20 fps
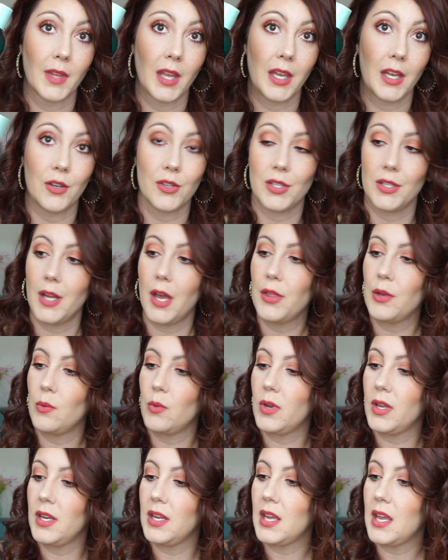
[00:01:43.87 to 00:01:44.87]
Here's another
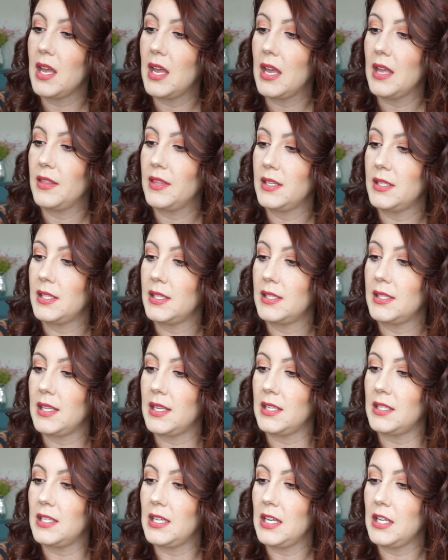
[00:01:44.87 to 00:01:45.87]
one. This is
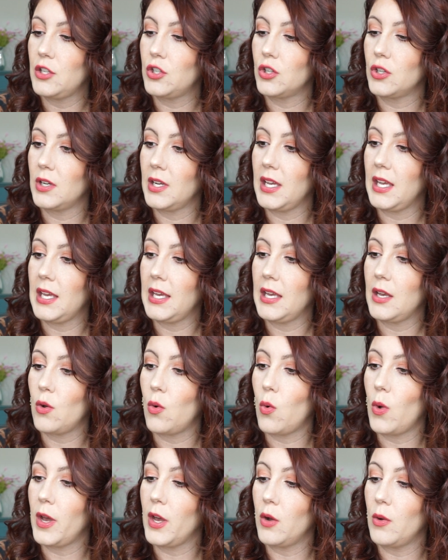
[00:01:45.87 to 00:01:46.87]
the Tea Tree
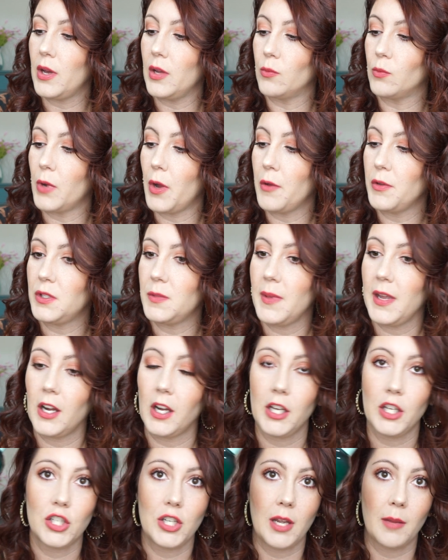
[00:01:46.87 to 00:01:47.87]
Oil and
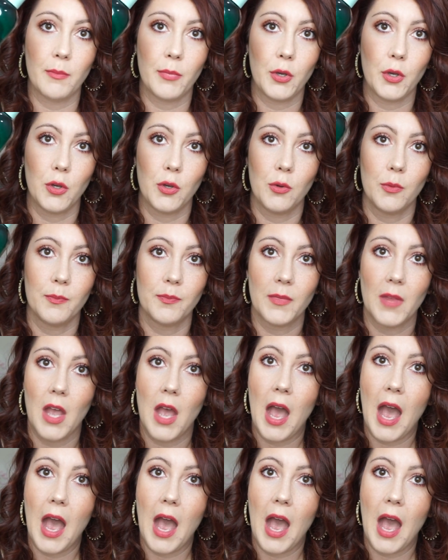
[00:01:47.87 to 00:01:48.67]
Rosemary Shampoo.